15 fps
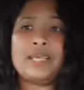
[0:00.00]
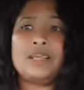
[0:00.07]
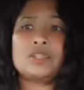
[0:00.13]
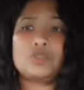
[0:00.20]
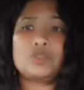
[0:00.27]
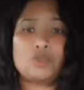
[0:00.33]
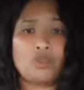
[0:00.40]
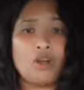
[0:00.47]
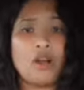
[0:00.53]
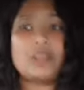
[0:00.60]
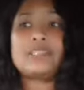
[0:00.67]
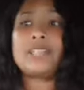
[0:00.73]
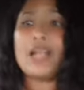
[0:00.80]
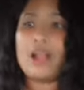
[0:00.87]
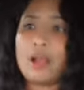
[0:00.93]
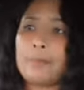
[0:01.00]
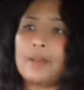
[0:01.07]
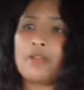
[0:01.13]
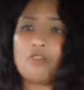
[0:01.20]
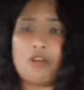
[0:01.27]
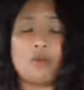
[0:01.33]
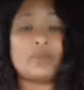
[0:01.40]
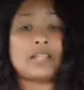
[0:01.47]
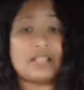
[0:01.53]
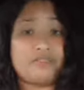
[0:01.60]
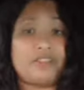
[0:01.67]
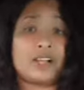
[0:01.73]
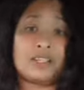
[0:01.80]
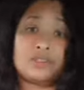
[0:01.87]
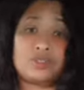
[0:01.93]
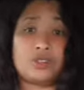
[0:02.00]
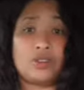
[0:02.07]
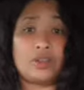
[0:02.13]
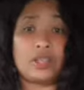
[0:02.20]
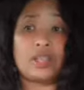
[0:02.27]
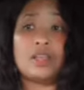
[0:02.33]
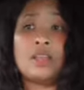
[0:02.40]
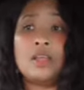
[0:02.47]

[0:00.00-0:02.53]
is wrong, terribly wrong with that fucking story.